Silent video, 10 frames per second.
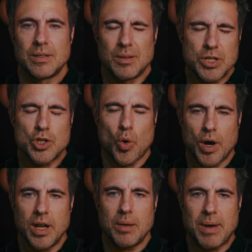the
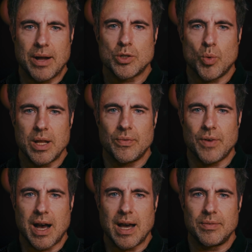majority, about
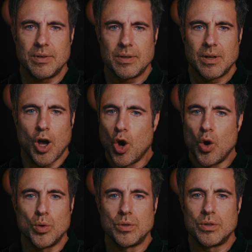25,
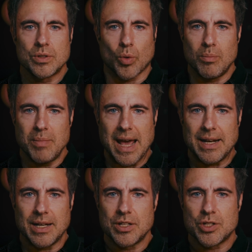owned or
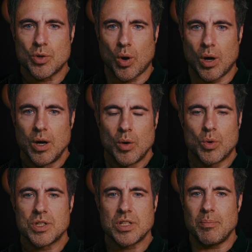managed or
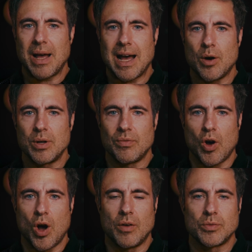were somehow
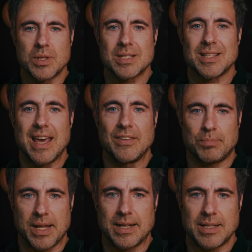involved with slave
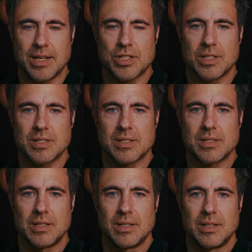plantations,
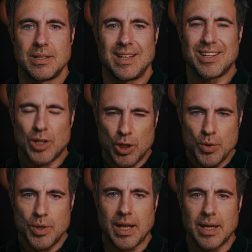
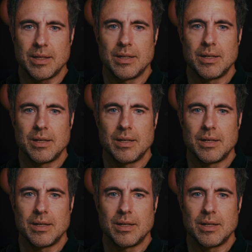including